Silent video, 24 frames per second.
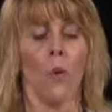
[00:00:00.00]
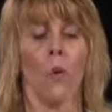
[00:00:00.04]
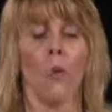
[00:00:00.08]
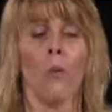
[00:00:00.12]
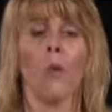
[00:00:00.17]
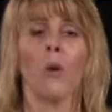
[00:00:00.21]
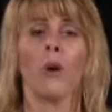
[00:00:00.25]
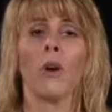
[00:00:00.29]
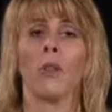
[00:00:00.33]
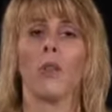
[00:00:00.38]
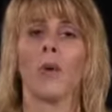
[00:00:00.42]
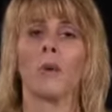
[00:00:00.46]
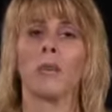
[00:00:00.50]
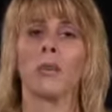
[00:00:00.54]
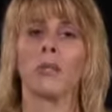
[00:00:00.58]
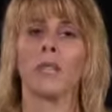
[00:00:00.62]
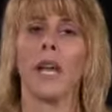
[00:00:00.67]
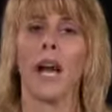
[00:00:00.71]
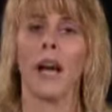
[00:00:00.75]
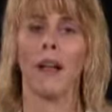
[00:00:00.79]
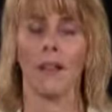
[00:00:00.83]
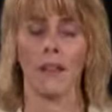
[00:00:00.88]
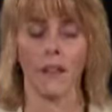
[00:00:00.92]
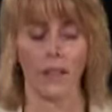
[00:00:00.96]
What are the
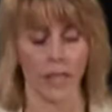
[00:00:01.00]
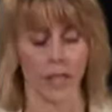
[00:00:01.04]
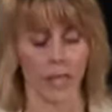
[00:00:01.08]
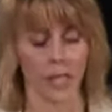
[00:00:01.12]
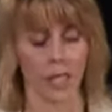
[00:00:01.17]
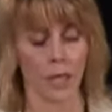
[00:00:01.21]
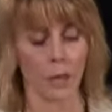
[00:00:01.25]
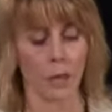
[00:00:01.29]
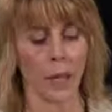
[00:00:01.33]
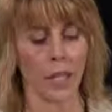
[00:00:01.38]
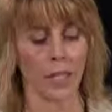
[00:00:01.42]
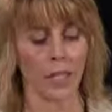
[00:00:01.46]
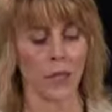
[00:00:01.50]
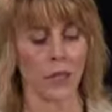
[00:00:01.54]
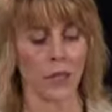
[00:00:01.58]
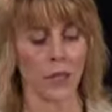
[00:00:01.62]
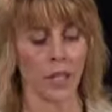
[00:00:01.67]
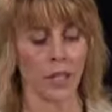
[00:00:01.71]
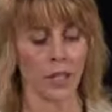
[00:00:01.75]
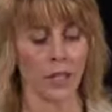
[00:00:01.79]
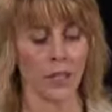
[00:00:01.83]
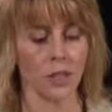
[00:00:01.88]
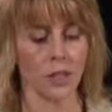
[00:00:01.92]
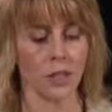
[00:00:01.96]
mortality and expense
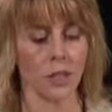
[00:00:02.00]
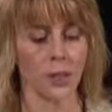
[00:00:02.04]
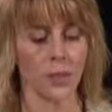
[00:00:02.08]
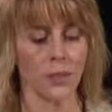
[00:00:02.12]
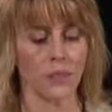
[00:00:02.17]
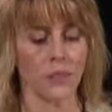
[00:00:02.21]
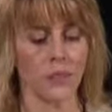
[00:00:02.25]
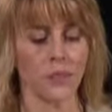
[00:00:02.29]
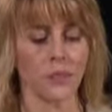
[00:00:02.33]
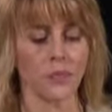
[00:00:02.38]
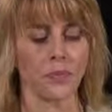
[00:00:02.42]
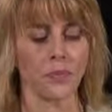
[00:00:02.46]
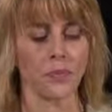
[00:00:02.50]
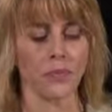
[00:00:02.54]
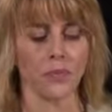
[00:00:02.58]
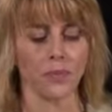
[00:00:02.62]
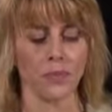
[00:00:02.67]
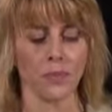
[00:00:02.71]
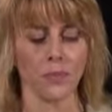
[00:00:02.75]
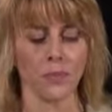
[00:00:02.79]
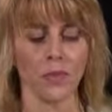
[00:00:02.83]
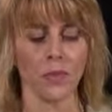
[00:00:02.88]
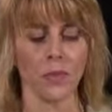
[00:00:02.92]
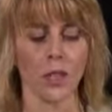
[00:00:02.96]
fees?
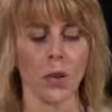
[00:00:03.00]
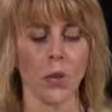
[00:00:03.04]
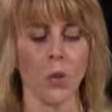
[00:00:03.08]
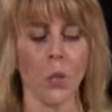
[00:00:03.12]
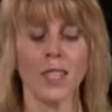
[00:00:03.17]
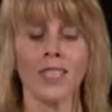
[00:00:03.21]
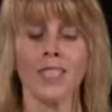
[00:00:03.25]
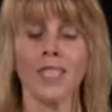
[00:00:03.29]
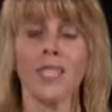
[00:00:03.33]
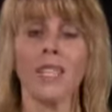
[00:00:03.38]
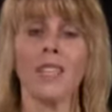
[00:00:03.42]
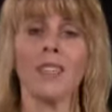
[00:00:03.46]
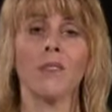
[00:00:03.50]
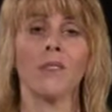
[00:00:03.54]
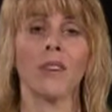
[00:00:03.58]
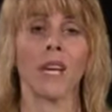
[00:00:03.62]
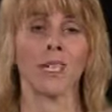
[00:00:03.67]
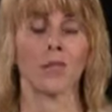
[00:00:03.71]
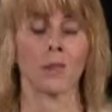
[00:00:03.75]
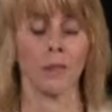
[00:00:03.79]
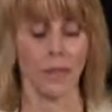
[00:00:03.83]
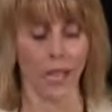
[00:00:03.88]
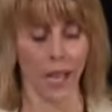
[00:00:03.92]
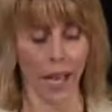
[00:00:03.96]
What's the
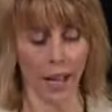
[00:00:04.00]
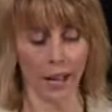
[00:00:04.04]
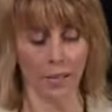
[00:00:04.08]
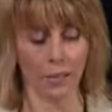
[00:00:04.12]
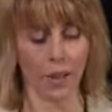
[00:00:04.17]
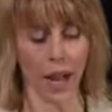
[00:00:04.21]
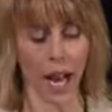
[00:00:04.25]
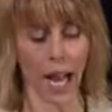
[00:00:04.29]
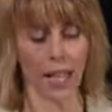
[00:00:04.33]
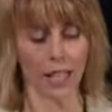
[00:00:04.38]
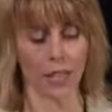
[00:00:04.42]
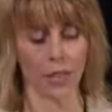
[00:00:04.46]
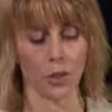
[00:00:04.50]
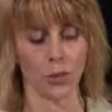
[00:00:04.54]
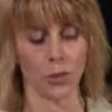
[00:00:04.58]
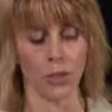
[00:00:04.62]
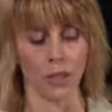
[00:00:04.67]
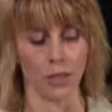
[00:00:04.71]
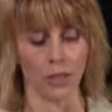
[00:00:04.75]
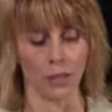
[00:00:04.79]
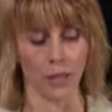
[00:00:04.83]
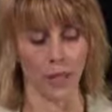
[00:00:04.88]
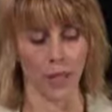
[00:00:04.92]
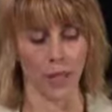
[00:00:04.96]
investment
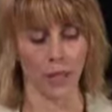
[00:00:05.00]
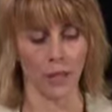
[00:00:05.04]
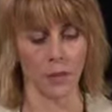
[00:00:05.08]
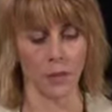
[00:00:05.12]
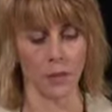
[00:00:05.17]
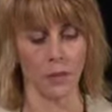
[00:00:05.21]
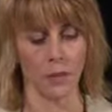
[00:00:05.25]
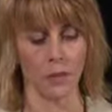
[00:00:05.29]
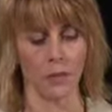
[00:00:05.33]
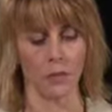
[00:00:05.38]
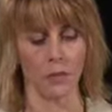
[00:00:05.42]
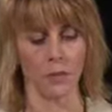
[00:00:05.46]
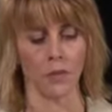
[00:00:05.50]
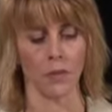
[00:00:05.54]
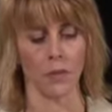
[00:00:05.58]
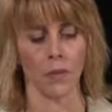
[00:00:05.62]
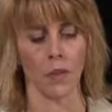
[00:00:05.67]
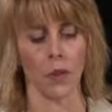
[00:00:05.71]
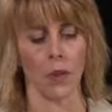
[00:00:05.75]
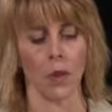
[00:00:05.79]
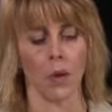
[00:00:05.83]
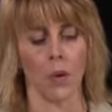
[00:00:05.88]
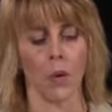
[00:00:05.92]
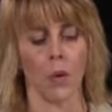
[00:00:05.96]
advisory fee?
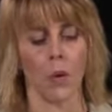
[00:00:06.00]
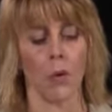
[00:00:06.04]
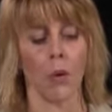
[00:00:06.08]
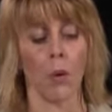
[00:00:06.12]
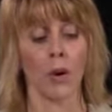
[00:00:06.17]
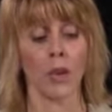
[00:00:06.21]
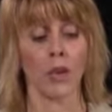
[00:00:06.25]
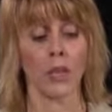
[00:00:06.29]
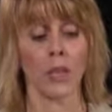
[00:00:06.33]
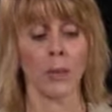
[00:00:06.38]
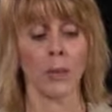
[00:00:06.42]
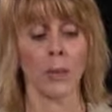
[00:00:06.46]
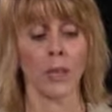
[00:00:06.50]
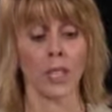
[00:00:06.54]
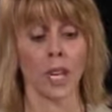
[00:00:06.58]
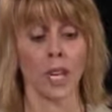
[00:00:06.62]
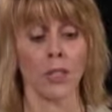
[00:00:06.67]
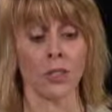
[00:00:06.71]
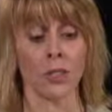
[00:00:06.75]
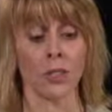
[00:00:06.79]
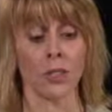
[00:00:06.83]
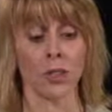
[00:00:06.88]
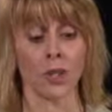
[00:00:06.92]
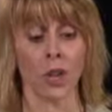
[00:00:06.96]
What are the
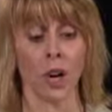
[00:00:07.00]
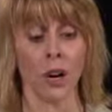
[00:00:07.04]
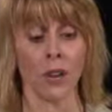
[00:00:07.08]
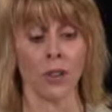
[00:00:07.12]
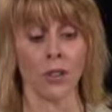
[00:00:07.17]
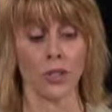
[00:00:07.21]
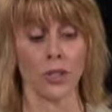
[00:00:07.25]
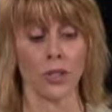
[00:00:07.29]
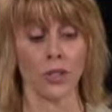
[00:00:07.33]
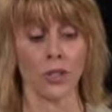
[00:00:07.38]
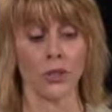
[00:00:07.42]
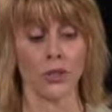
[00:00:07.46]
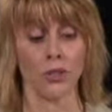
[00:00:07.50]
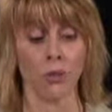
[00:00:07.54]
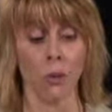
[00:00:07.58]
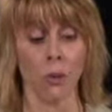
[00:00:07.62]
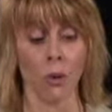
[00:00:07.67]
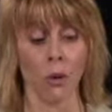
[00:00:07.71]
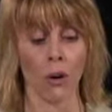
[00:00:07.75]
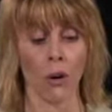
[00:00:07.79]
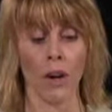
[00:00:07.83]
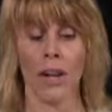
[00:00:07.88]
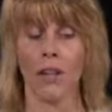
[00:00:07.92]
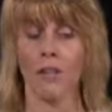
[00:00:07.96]
potential charges
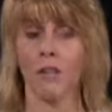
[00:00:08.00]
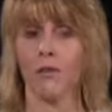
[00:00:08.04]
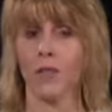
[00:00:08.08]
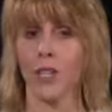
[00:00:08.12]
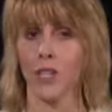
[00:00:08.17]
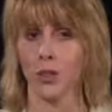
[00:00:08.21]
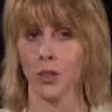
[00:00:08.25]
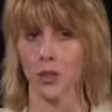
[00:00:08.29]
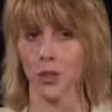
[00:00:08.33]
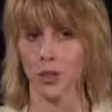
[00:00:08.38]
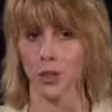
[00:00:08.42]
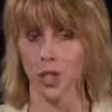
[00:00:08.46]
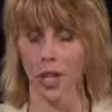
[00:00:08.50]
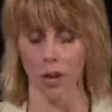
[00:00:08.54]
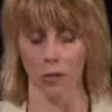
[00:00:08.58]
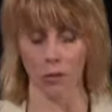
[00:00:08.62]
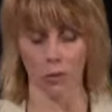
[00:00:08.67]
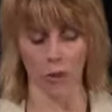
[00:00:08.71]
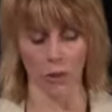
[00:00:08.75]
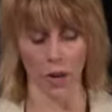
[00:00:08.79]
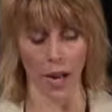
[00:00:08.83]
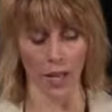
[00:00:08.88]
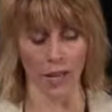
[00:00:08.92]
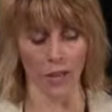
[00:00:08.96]
for and features of
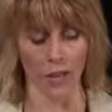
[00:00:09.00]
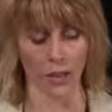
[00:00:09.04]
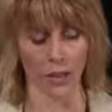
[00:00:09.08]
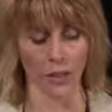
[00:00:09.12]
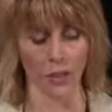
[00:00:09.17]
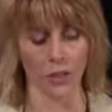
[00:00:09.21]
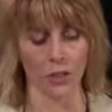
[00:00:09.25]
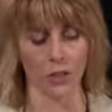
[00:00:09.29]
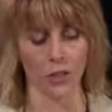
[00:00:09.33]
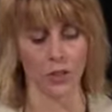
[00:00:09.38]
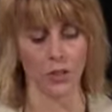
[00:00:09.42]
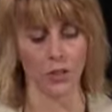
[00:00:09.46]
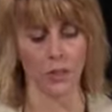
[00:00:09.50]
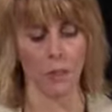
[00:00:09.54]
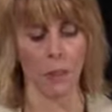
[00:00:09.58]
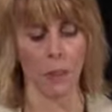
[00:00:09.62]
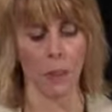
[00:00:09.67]
riders?